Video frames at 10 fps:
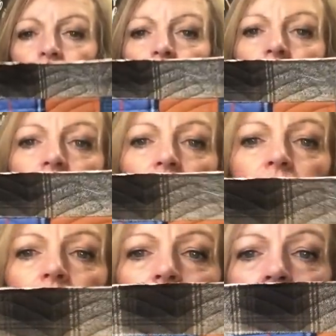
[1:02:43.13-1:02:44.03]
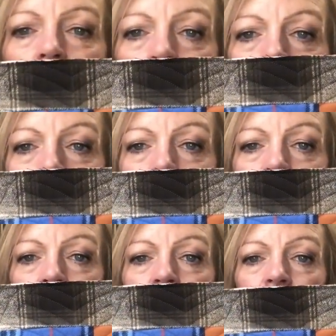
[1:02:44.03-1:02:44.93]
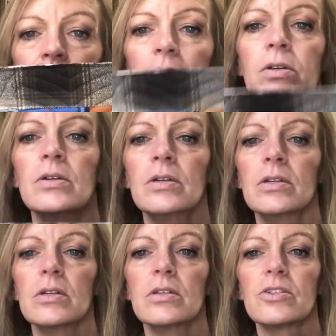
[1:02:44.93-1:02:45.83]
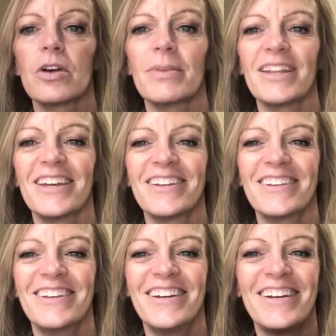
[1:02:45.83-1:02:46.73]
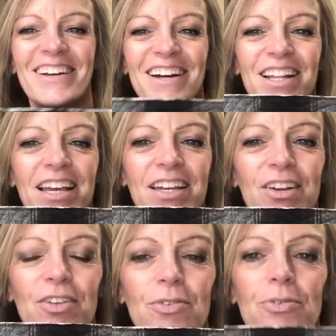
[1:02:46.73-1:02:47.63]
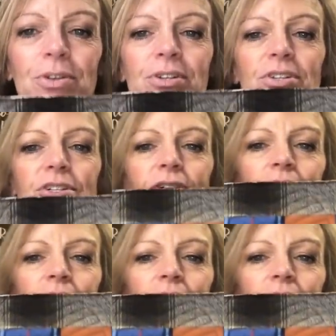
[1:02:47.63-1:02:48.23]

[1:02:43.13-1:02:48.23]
And I like it on the orange. Sorry about that. I like it on the orange.